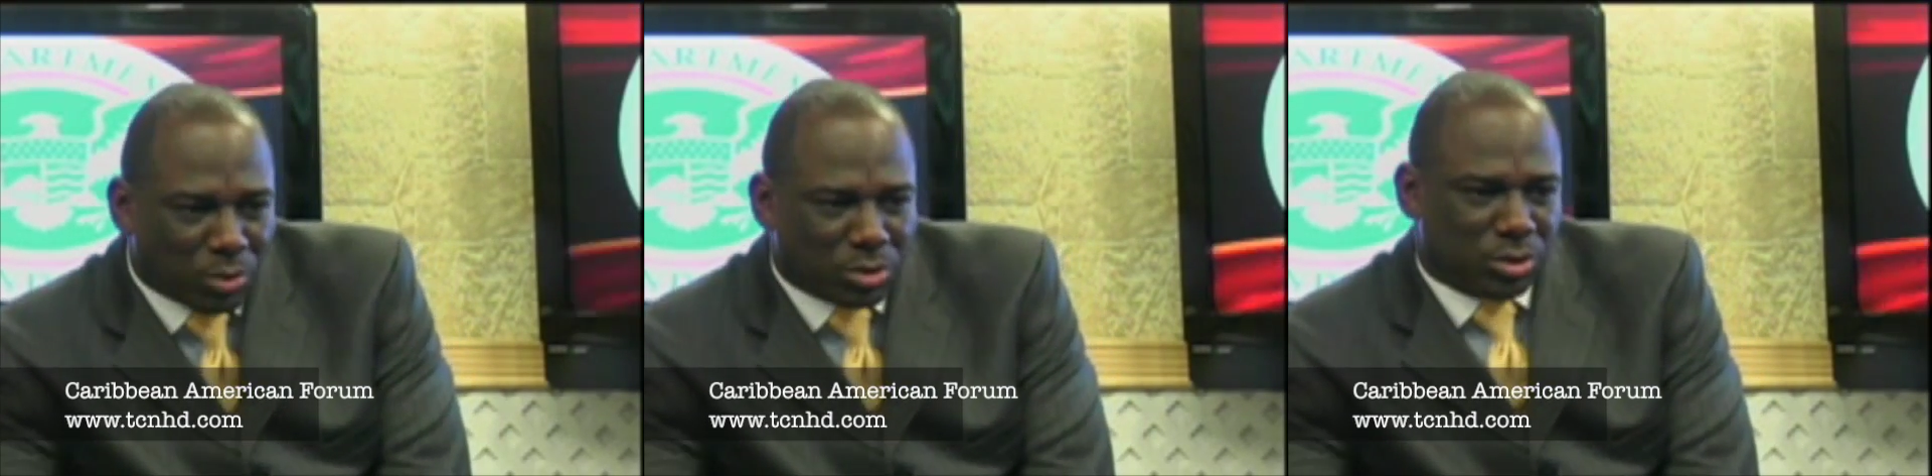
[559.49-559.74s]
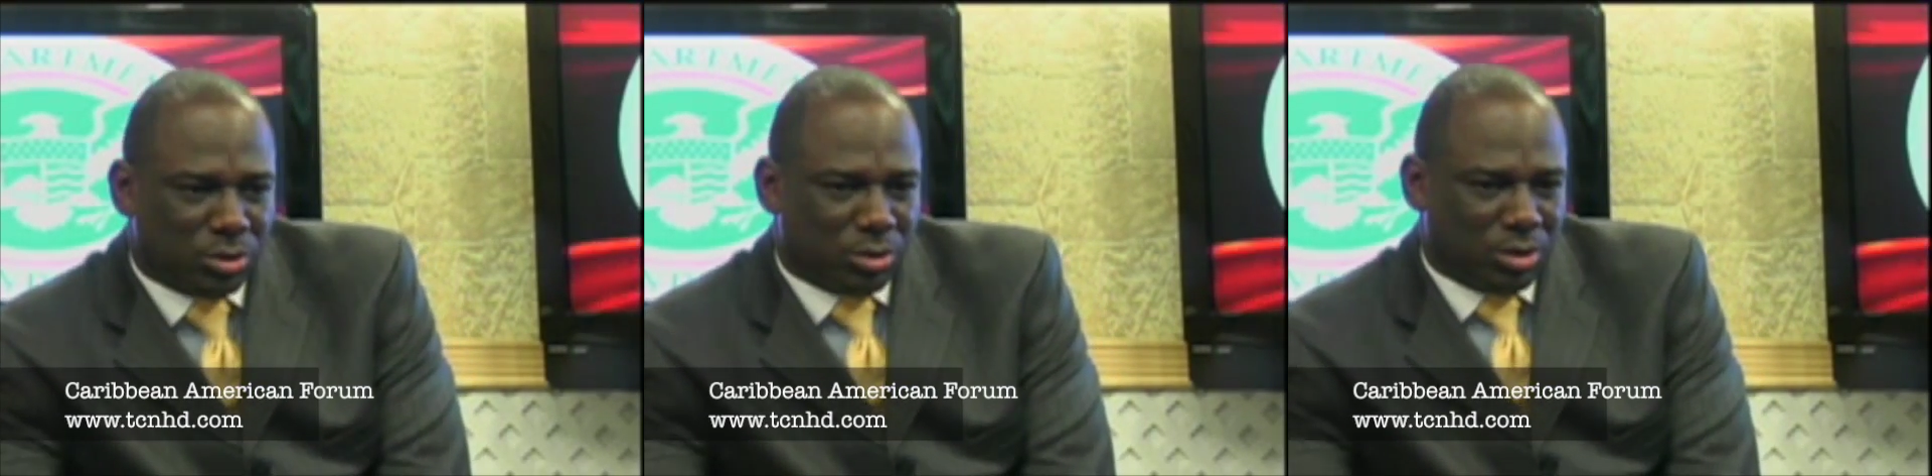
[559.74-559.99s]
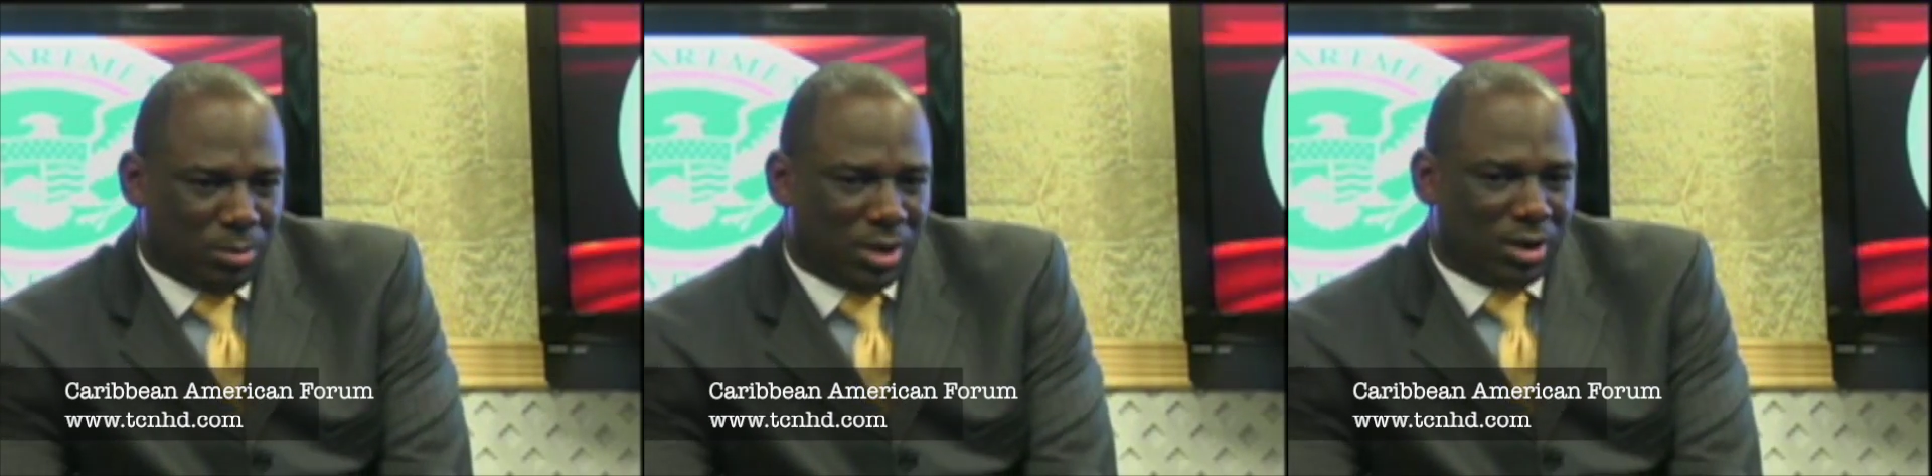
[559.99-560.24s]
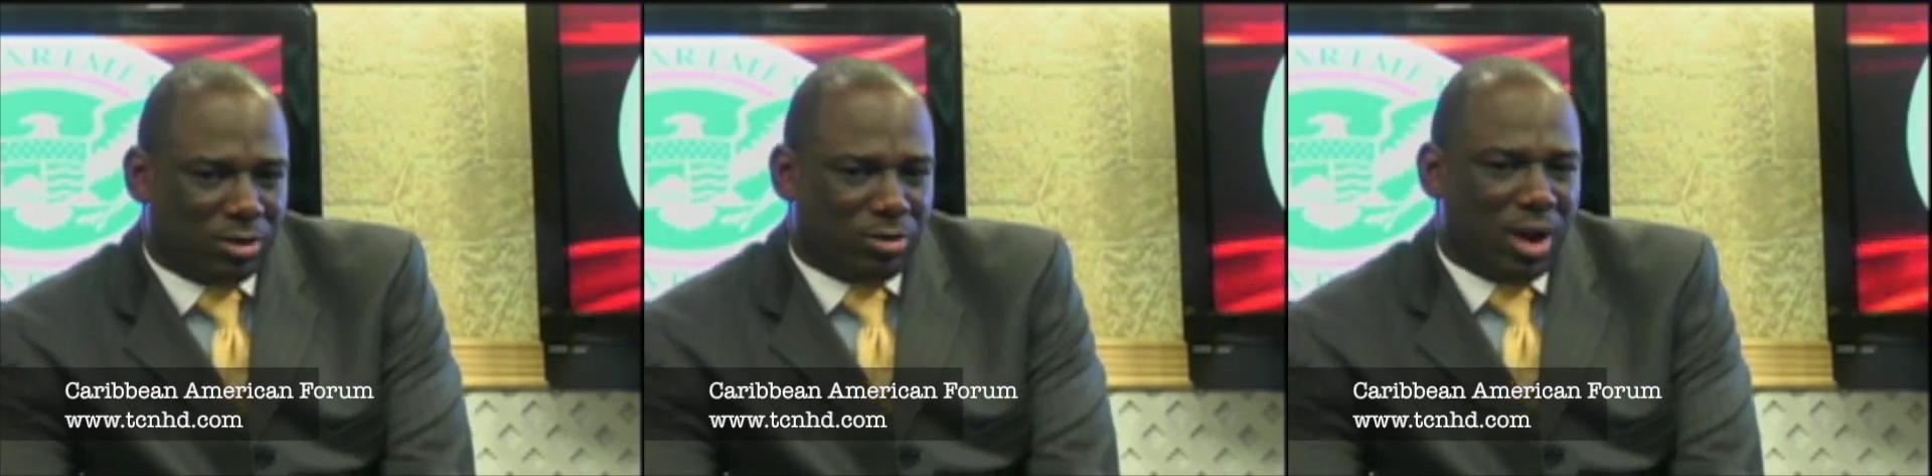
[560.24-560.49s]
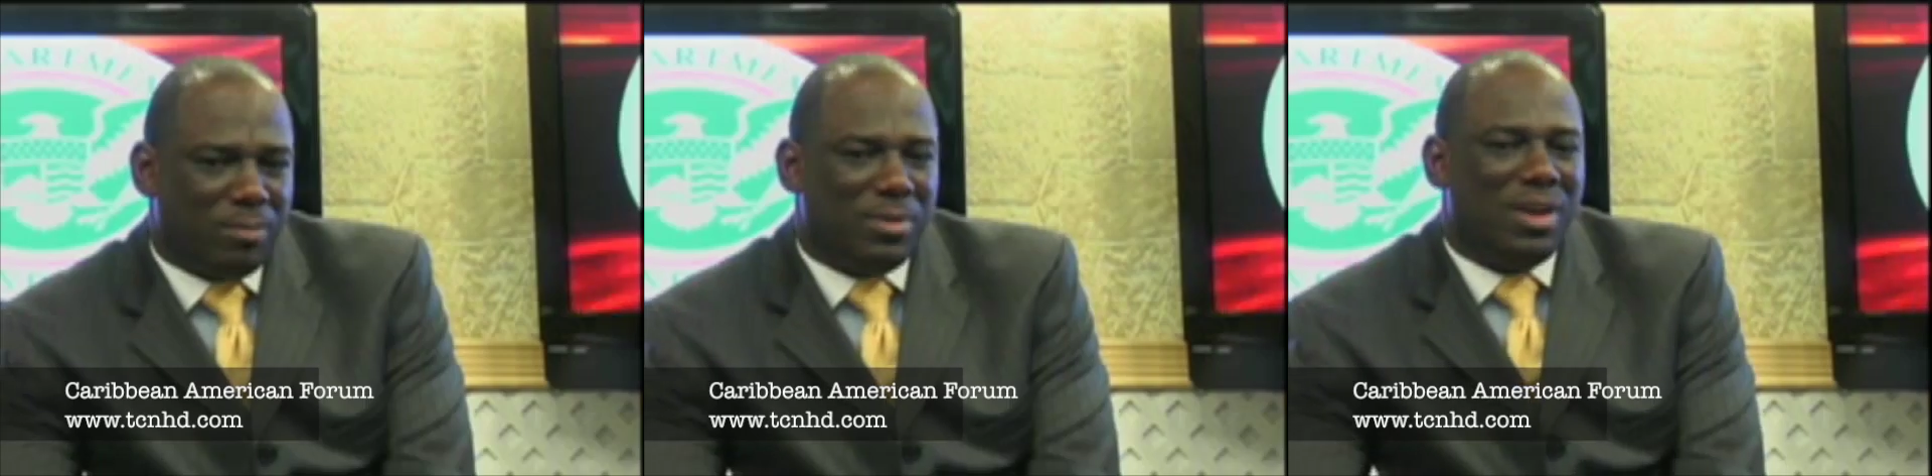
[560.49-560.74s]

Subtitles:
to commit a crime,